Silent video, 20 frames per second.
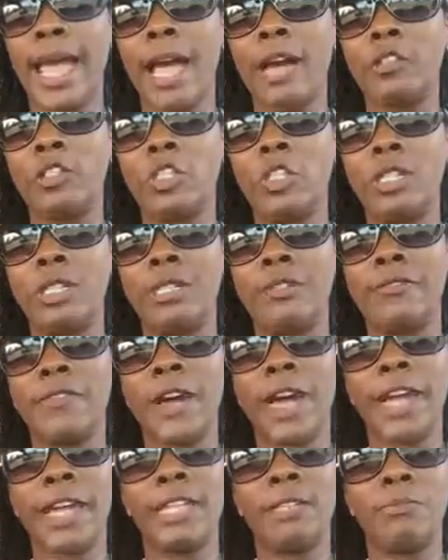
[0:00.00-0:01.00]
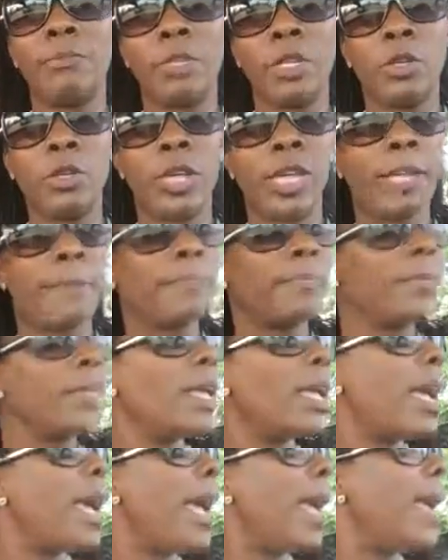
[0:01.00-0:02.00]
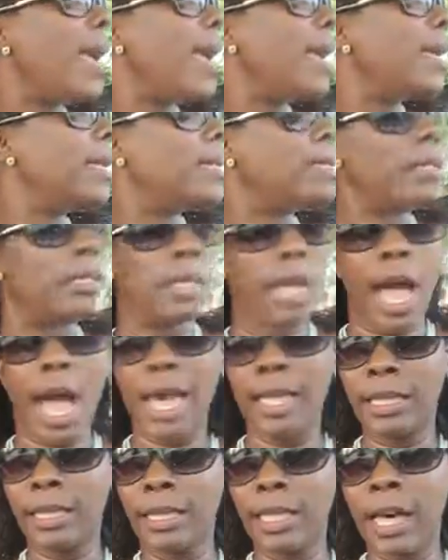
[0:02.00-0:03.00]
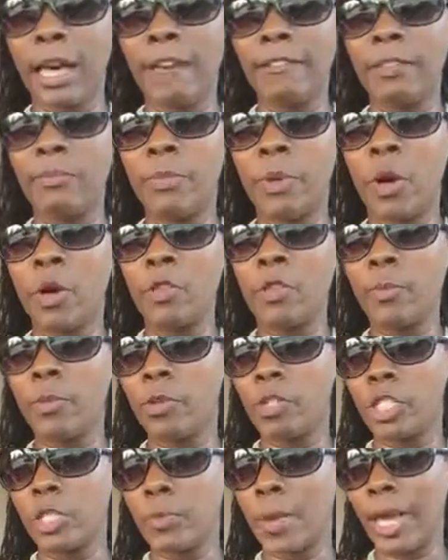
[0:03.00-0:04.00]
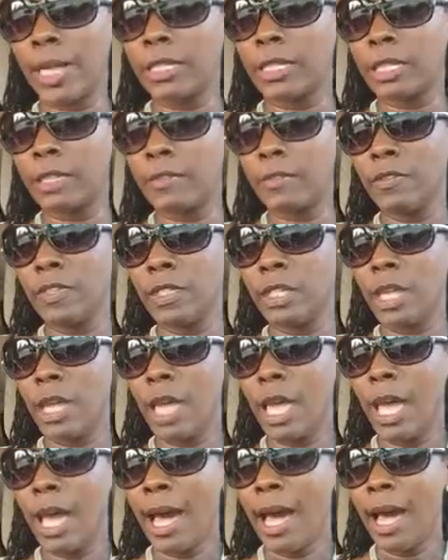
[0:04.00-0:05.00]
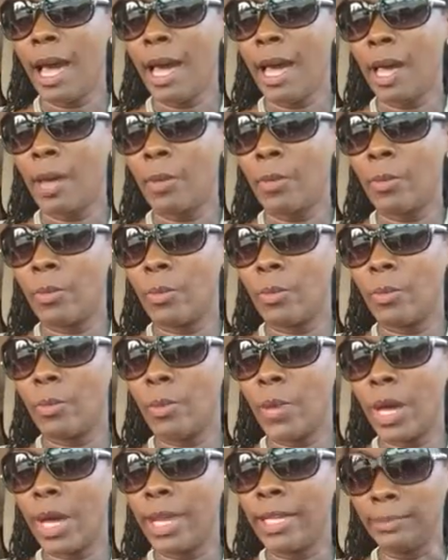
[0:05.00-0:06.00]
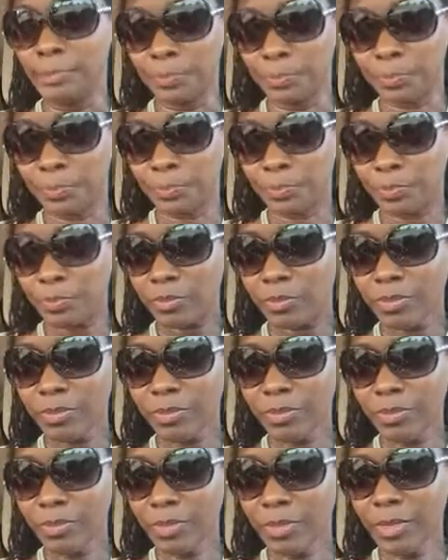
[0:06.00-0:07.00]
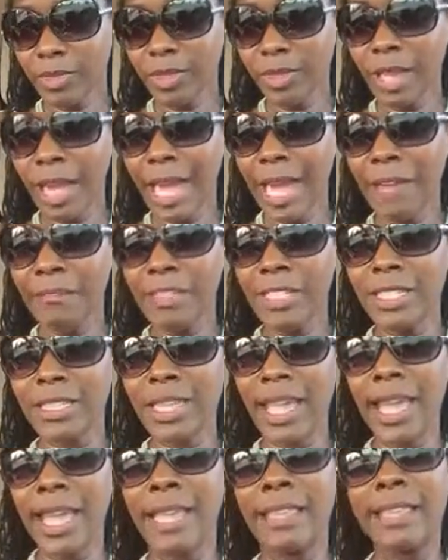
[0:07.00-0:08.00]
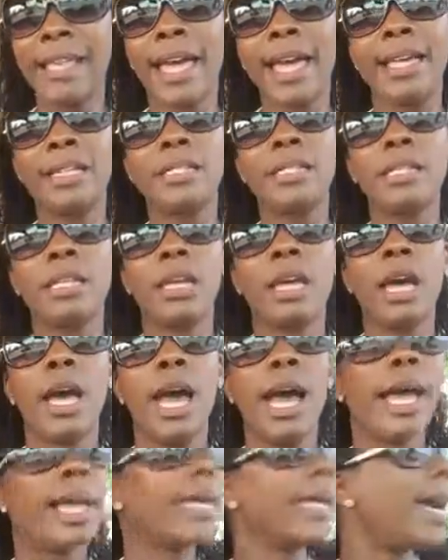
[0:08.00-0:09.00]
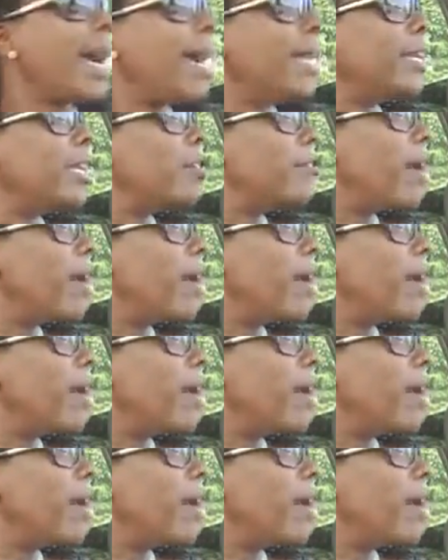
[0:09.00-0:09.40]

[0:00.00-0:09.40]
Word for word: how she defined beauty and I loved both perspectives um, but I have to say that I kind of